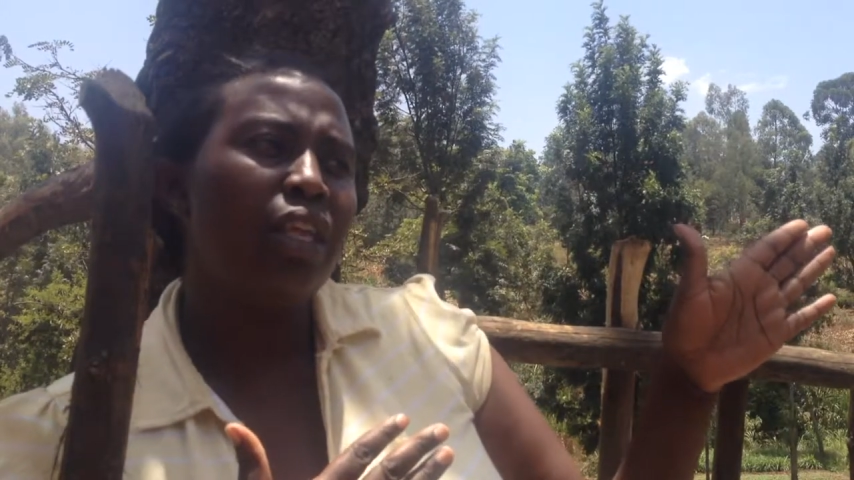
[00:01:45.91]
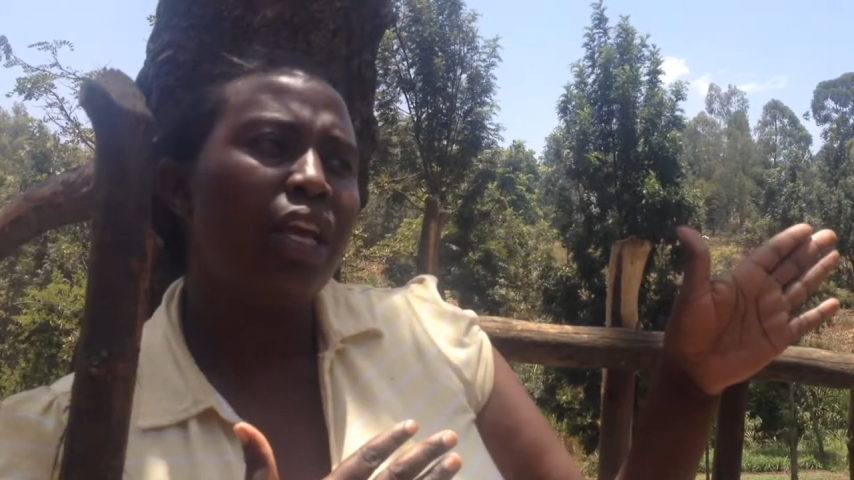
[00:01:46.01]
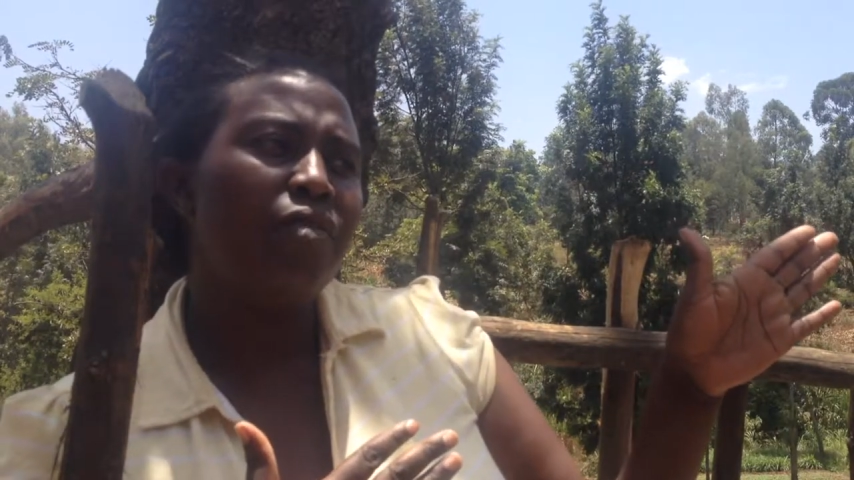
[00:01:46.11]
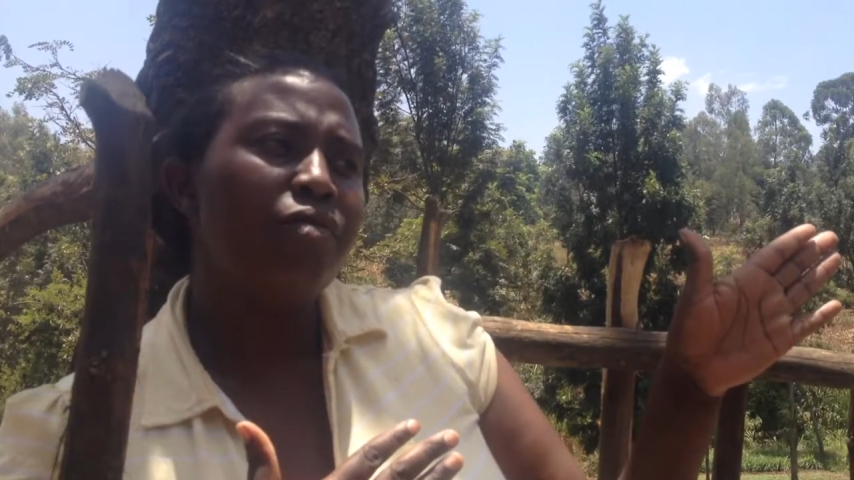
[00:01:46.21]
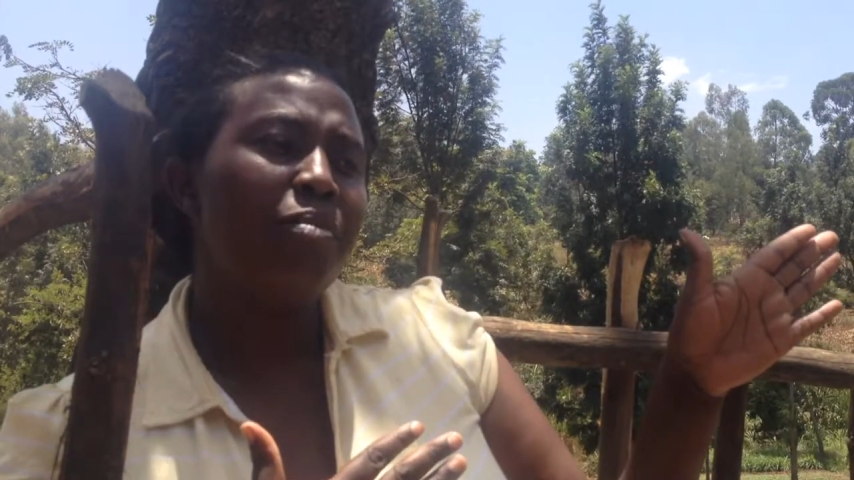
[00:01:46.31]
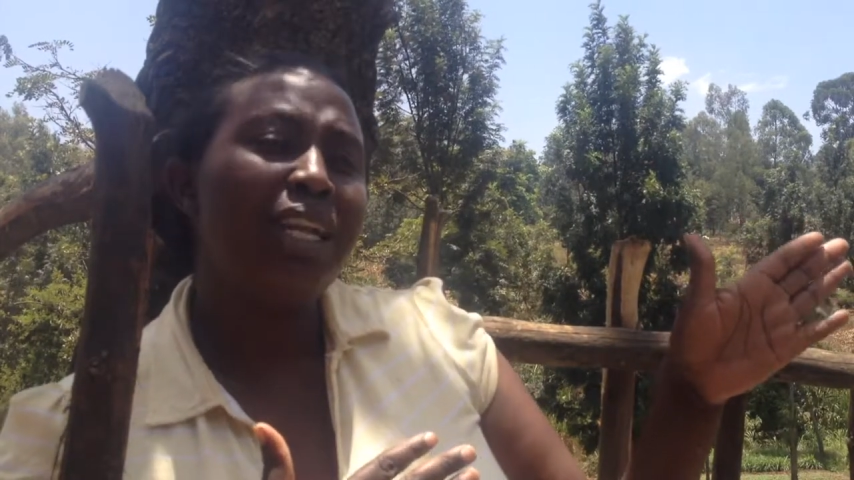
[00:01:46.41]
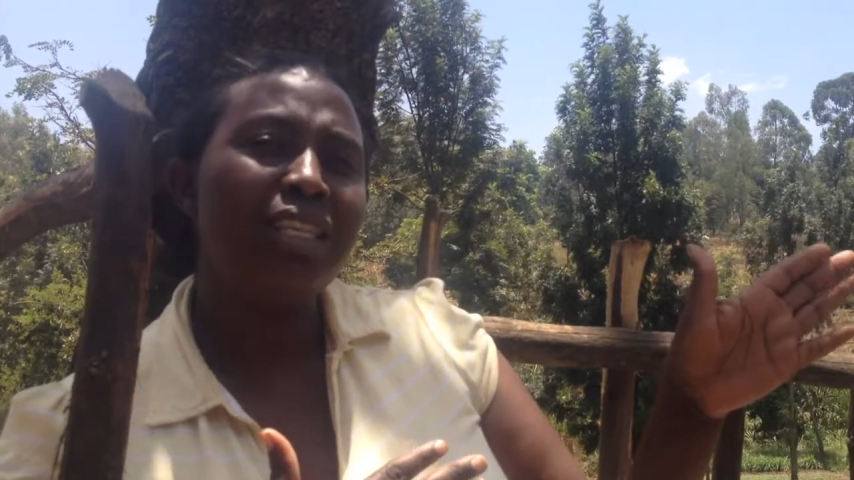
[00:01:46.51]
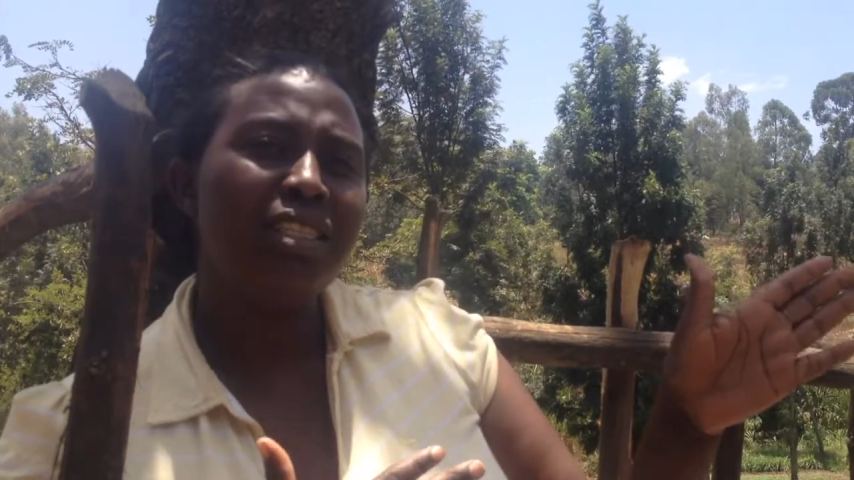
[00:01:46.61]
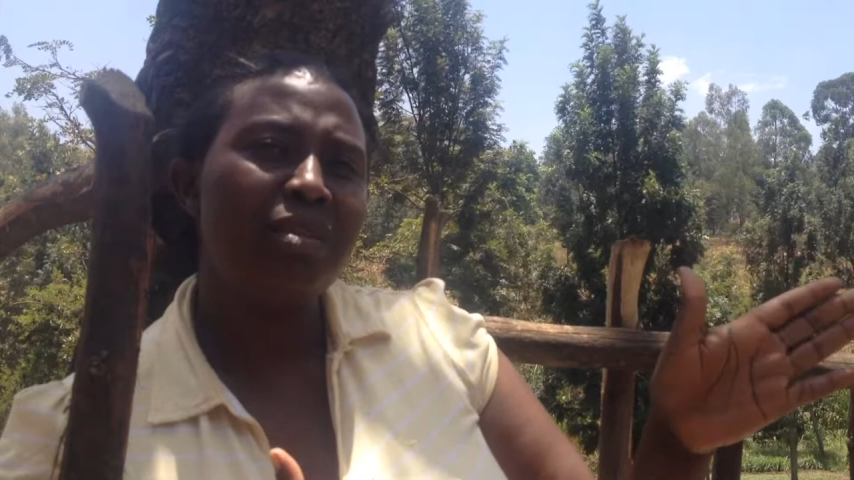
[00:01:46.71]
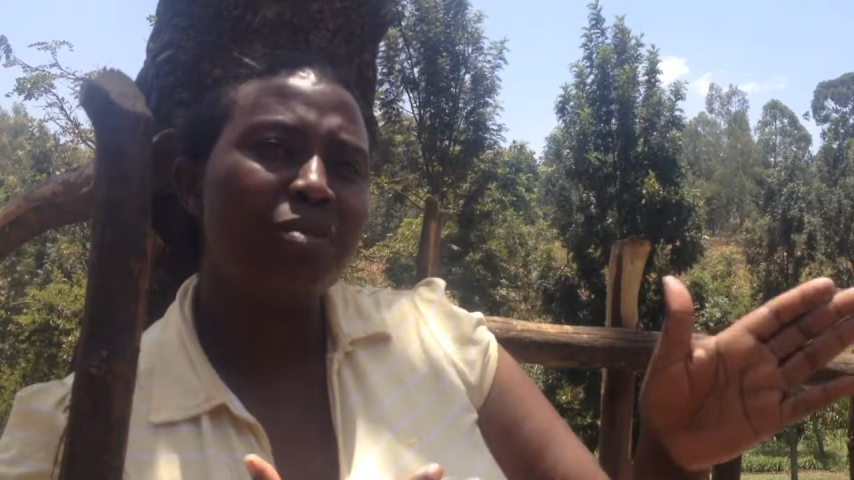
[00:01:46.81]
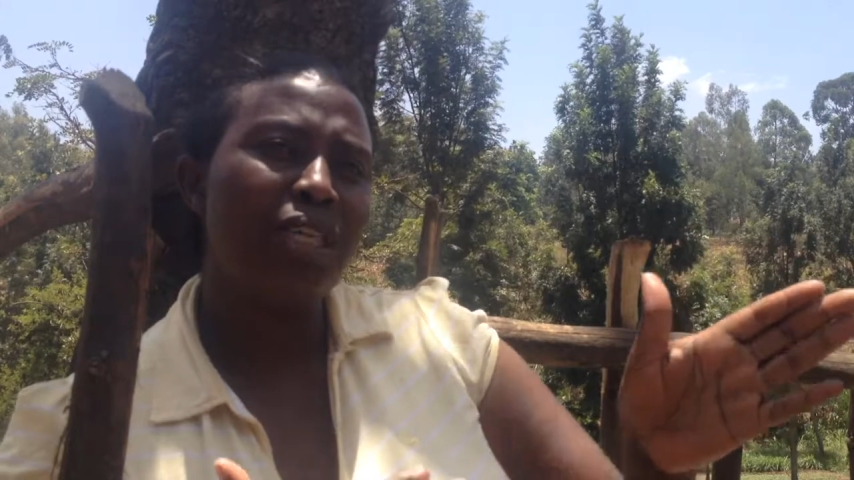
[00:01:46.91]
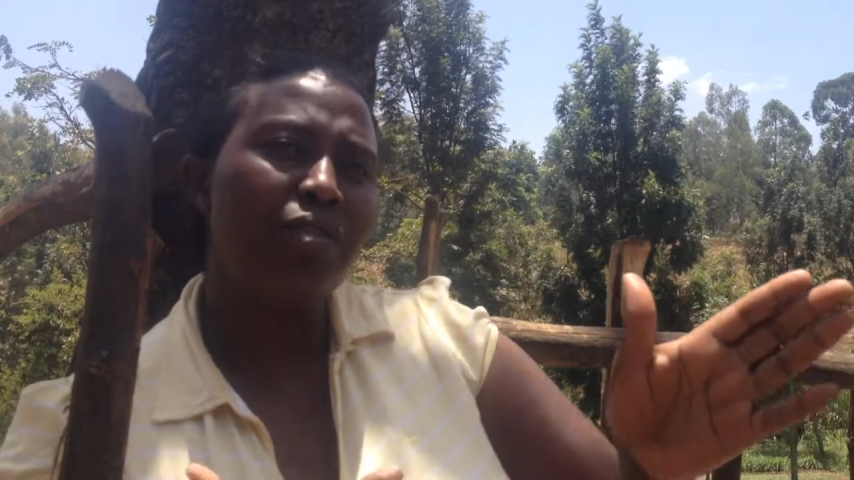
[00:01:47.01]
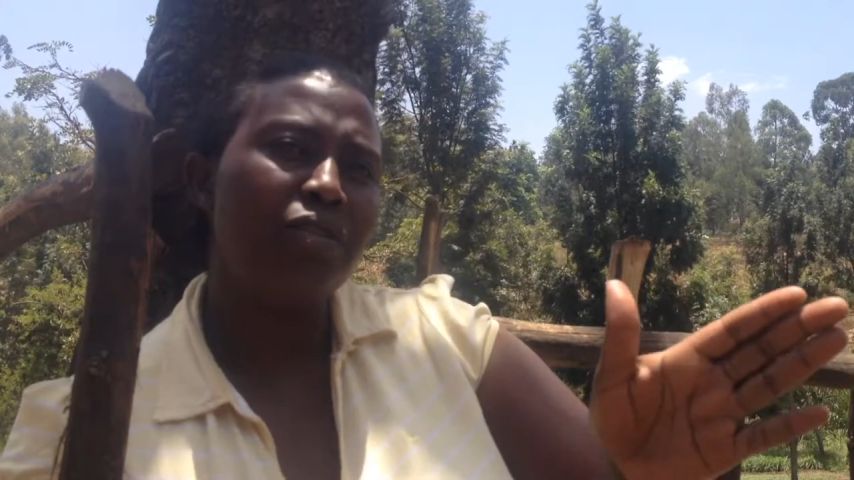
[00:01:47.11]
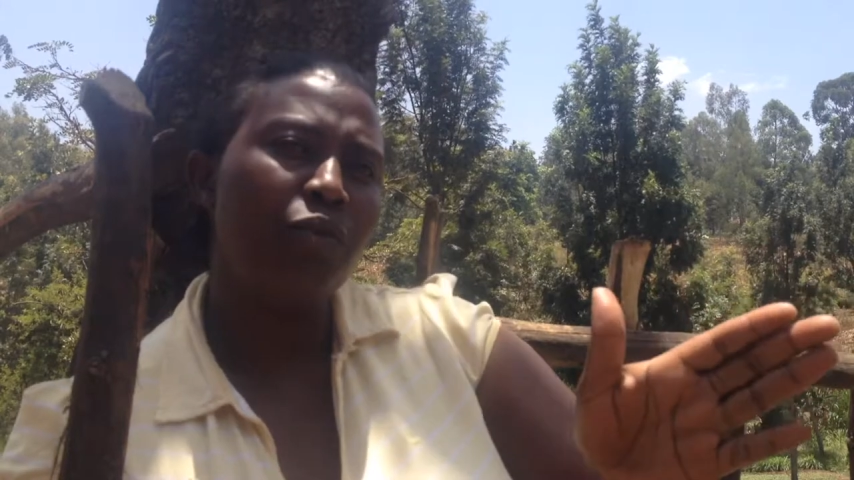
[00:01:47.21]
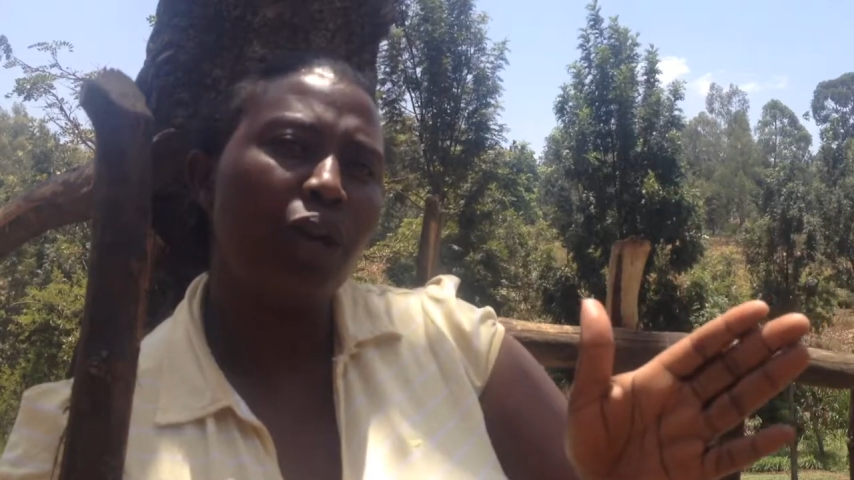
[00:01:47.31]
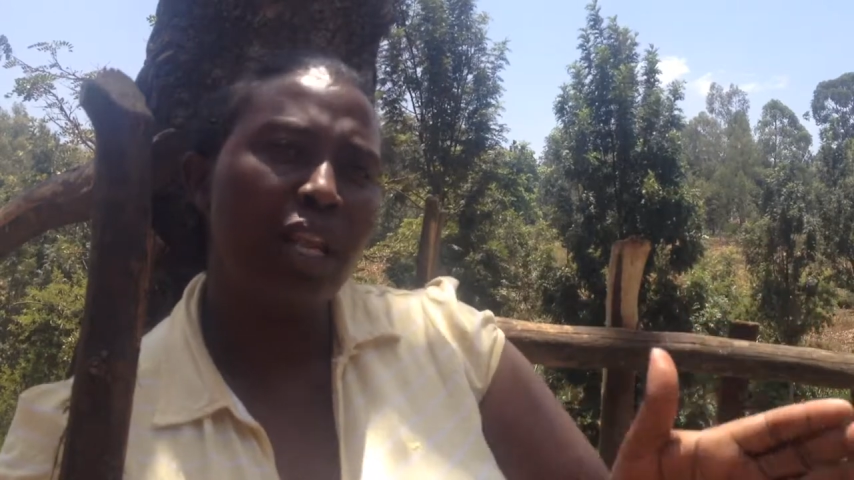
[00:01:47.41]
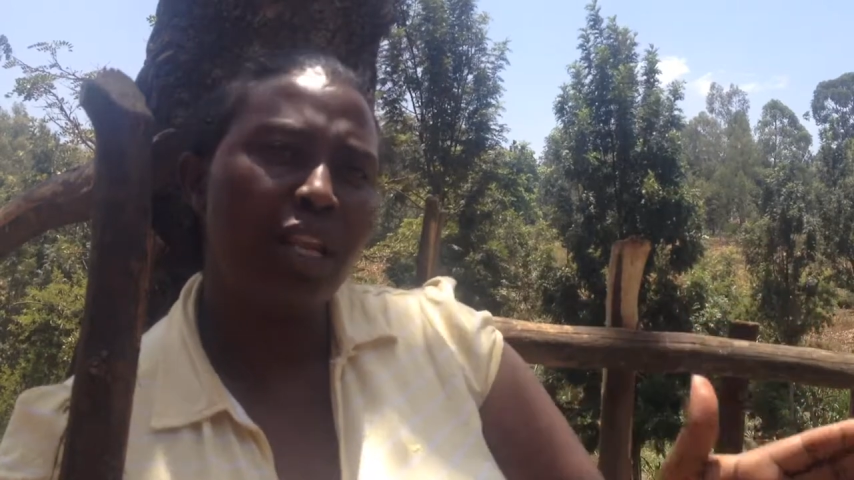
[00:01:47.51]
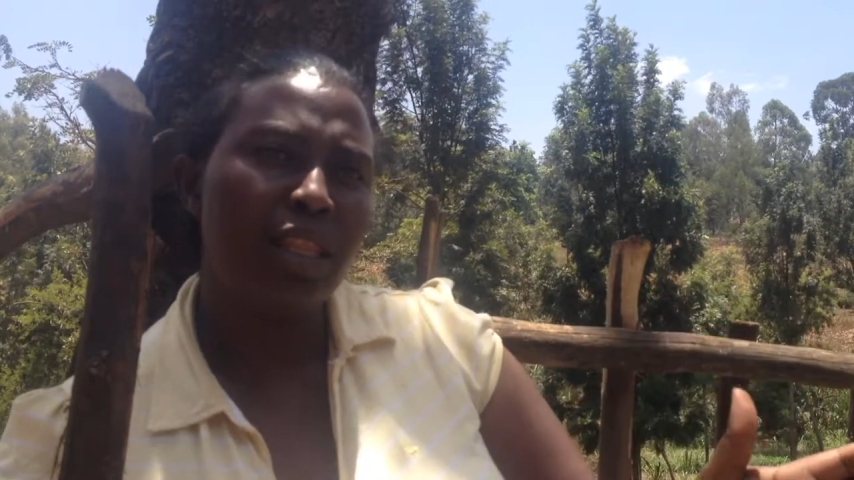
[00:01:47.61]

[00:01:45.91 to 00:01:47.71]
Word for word: they have managed themselves well.